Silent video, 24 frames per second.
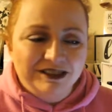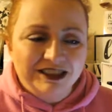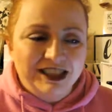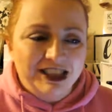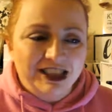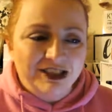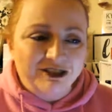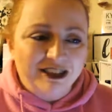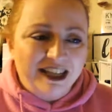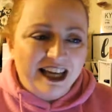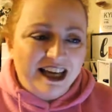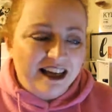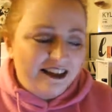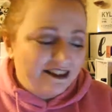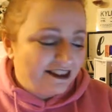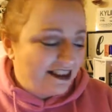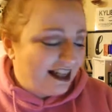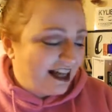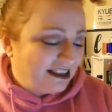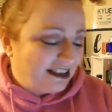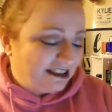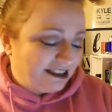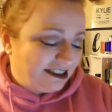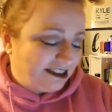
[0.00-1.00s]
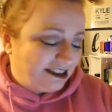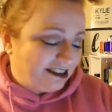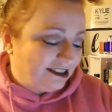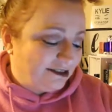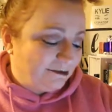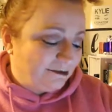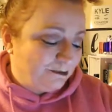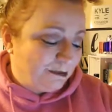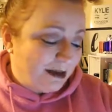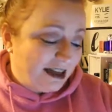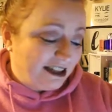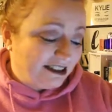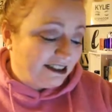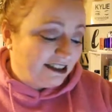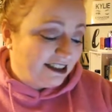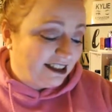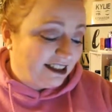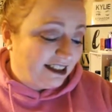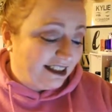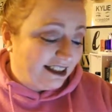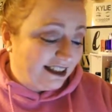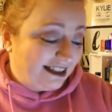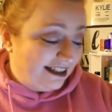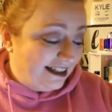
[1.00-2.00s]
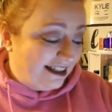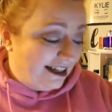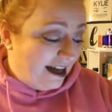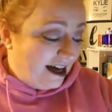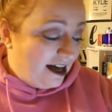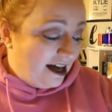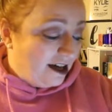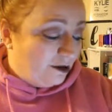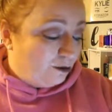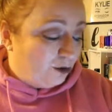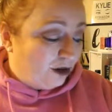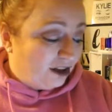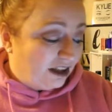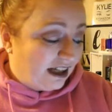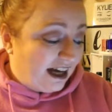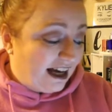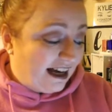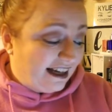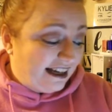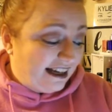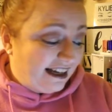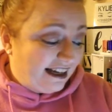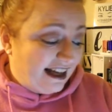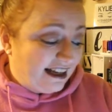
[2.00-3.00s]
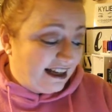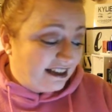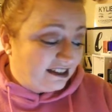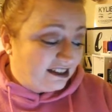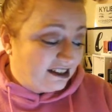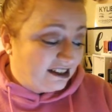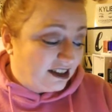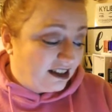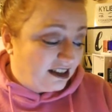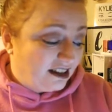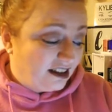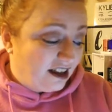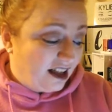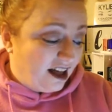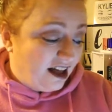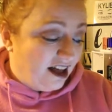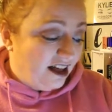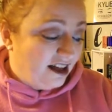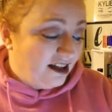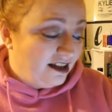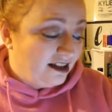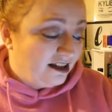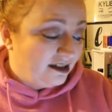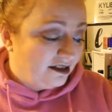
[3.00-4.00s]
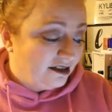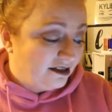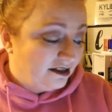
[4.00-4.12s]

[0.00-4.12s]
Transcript: so yeah that's basically what I answered there